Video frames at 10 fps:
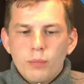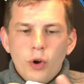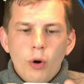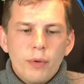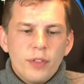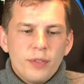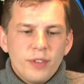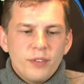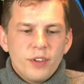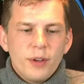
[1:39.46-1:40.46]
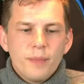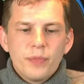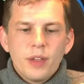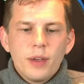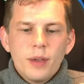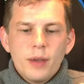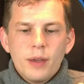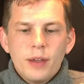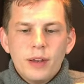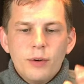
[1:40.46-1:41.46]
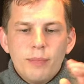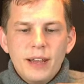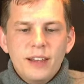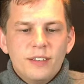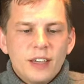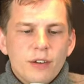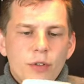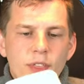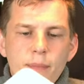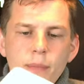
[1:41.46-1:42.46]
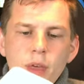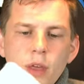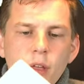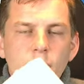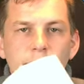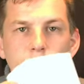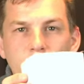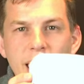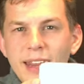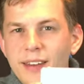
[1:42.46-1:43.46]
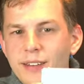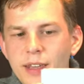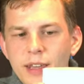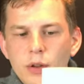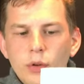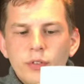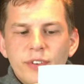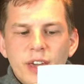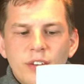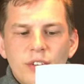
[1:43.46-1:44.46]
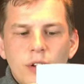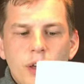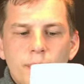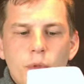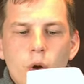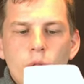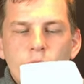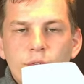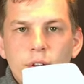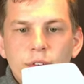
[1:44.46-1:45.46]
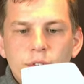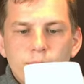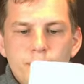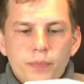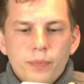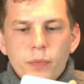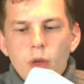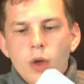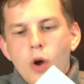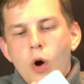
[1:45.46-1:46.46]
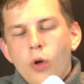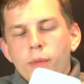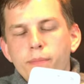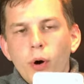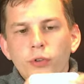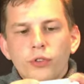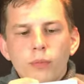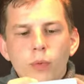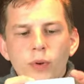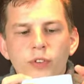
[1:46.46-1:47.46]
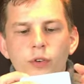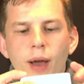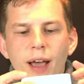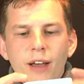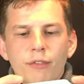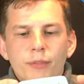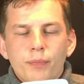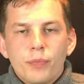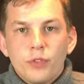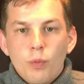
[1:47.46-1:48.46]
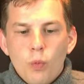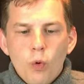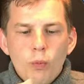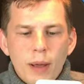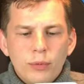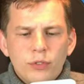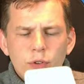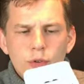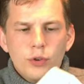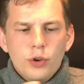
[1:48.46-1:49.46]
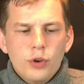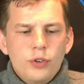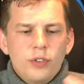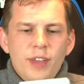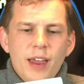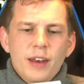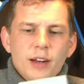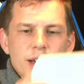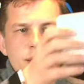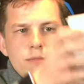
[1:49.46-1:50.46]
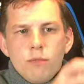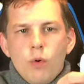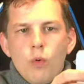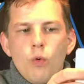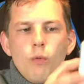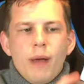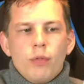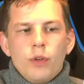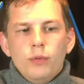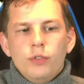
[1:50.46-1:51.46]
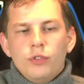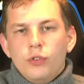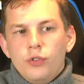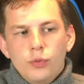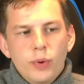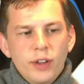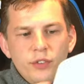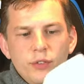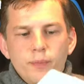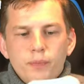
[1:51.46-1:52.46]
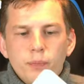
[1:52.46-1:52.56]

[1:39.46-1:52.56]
top. There's a little peely sticker on them. Little LED notification light on the front. On the bottom we do have some wall mounts so you could technically wall mount those should you wish